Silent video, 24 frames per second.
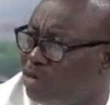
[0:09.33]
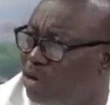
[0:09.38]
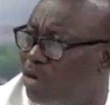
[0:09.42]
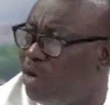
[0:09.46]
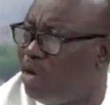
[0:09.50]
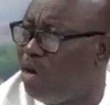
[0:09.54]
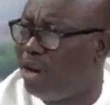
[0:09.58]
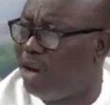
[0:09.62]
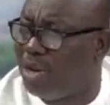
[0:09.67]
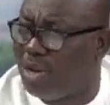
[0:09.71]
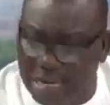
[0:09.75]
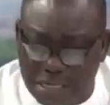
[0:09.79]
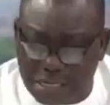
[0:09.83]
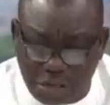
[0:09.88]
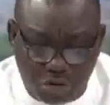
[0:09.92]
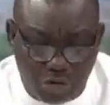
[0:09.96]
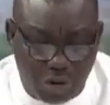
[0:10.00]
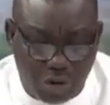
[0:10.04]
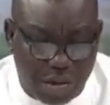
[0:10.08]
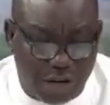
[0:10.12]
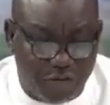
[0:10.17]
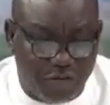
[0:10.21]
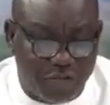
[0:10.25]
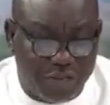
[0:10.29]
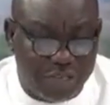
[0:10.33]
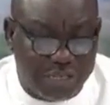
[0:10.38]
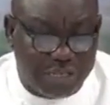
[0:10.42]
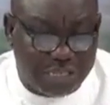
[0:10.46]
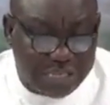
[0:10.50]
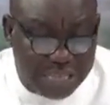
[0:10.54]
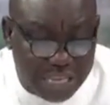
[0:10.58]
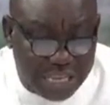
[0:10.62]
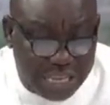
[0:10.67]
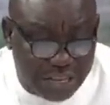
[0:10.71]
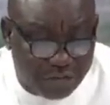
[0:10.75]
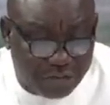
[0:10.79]
So unless you have
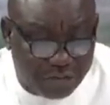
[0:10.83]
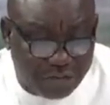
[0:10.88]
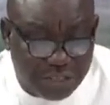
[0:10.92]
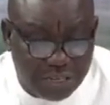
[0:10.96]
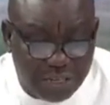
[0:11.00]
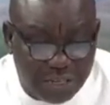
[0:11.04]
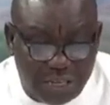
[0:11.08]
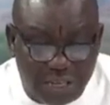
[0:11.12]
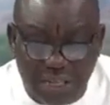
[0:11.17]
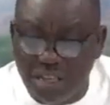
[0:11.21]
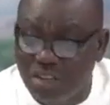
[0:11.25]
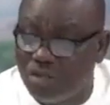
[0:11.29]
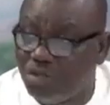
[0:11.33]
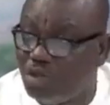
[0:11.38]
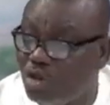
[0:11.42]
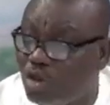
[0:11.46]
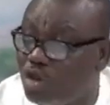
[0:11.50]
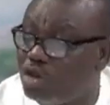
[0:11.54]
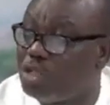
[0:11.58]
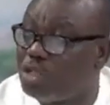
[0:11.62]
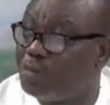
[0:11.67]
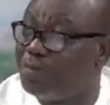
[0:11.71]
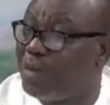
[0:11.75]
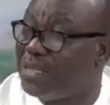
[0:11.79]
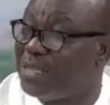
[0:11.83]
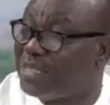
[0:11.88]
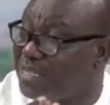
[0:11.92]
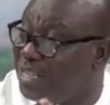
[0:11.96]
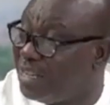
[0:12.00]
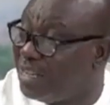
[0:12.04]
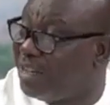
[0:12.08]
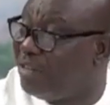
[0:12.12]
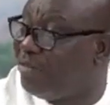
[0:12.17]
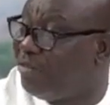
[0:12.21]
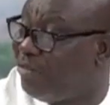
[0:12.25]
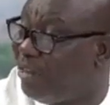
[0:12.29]
received those
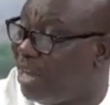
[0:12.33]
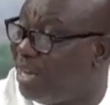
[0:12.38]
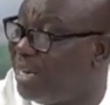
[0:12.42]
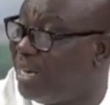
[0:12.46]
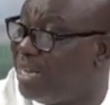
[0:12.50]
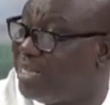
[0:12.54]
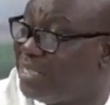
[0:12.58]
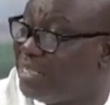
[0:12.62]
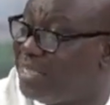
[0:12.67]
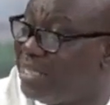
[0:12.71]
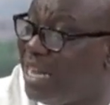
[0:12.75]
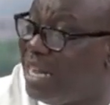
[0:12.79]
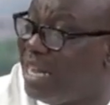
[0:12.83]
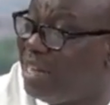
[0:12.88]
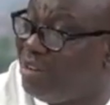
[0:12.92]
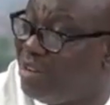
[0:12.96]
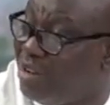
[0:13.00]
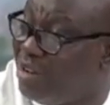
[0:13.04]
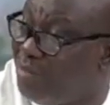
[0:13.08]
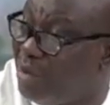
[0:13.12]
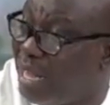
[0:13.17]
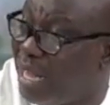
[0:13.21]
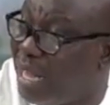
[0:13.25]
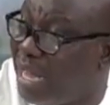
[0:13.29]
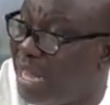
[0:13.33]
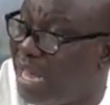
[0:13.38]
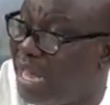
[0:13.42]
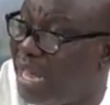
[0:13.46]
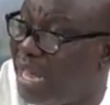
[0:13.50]
specific financing agreement